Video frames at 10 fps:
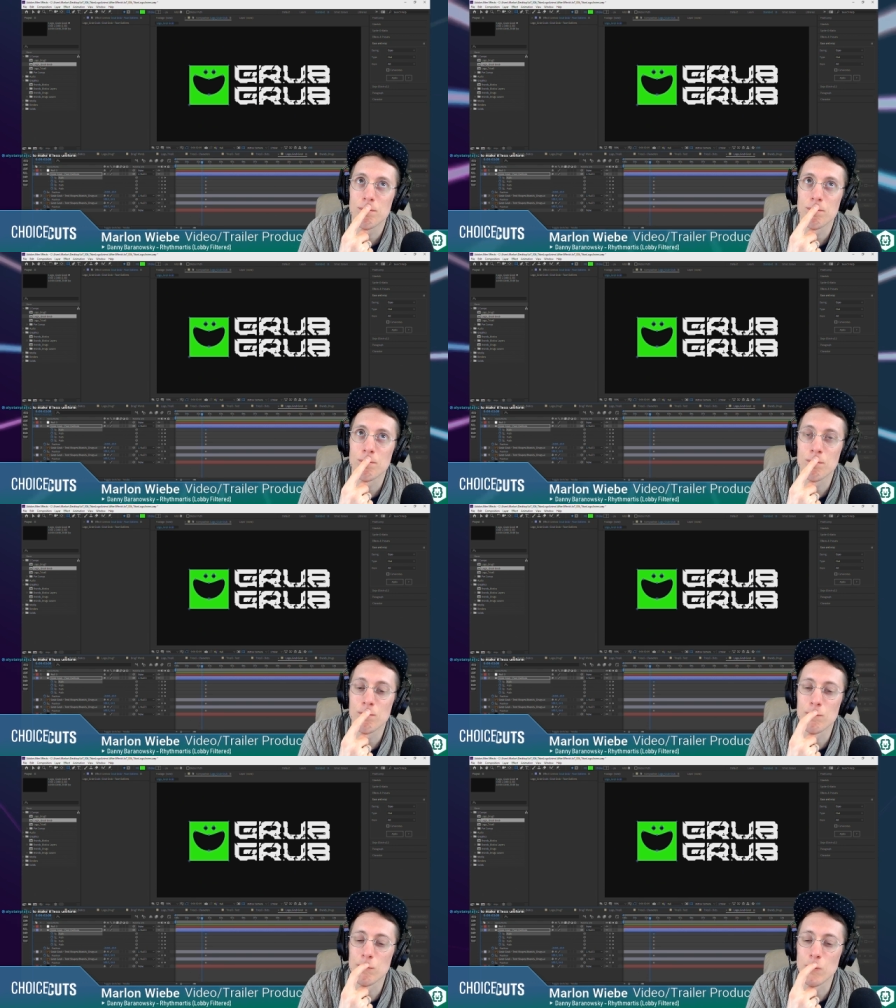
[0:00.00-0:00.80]

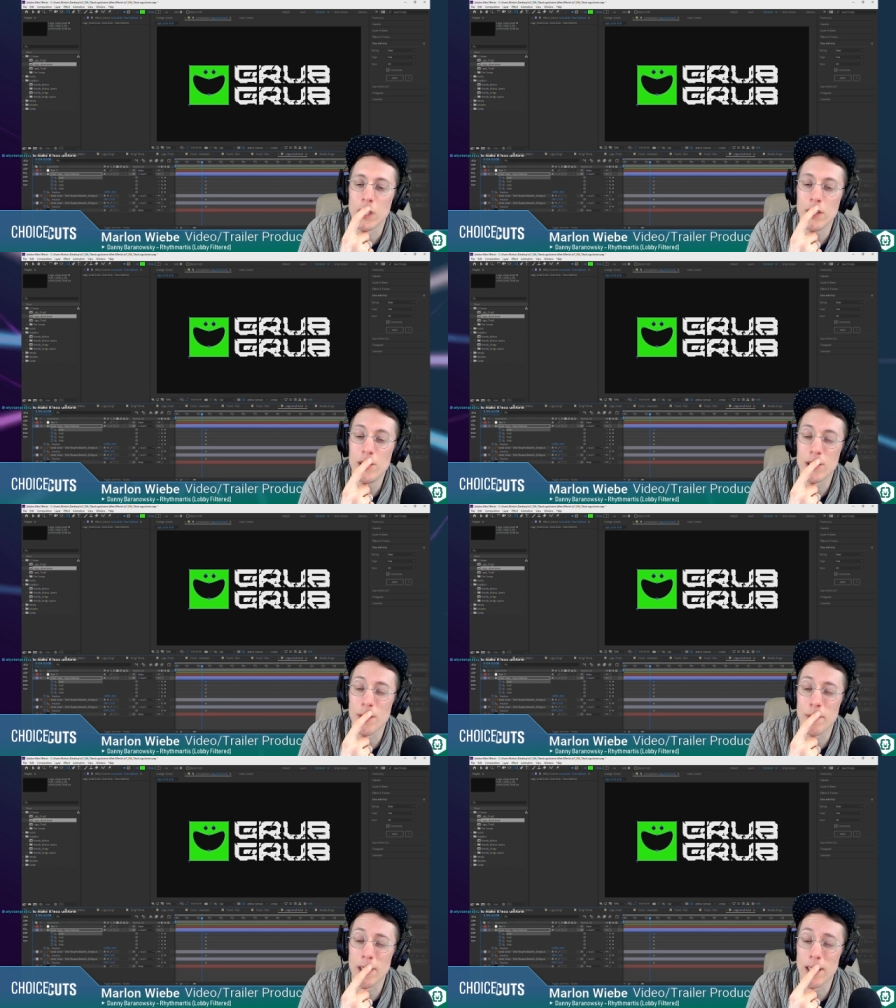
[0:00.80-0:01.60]
We could do
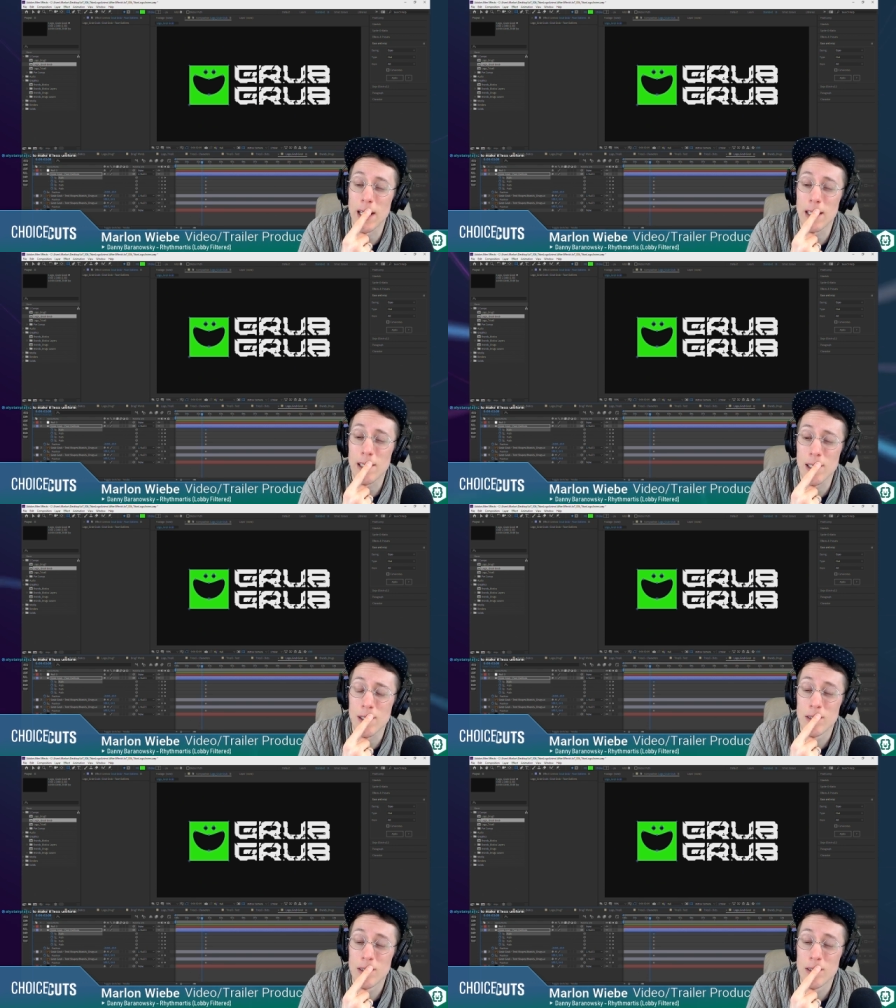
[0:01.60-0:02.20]
something like that though.